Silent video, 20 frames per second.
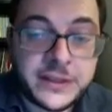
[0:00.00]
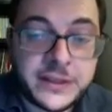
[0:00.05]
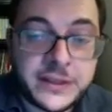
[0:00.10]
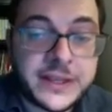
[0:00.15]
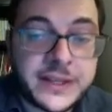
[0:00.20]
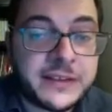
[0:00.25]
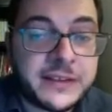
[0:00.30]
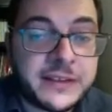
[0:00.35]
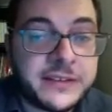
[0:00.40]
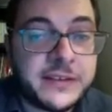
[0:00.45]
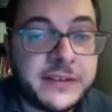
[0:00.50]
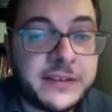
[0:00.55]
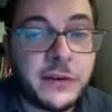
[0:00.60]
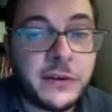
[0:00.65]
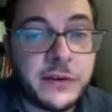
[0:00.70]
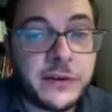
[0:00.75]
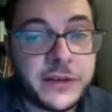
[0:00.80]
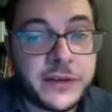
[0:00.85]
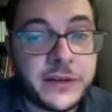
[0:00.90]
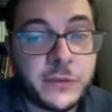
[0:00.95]
test
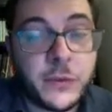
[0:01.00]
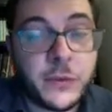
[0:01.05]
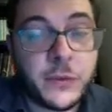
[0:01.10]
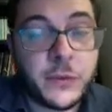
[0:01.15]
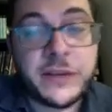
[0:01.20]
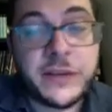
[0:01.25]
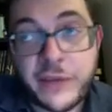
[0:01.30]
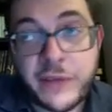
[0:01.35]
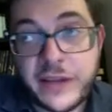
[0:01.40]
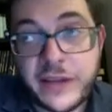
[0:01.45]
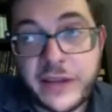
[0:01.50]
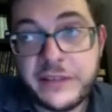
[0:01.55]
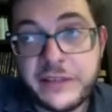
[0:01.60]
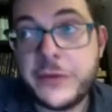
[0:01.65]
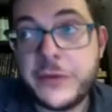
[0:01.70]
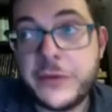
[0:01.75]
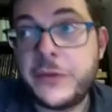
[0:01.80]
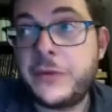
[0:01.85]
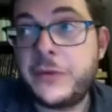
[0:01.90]
your, we advise you to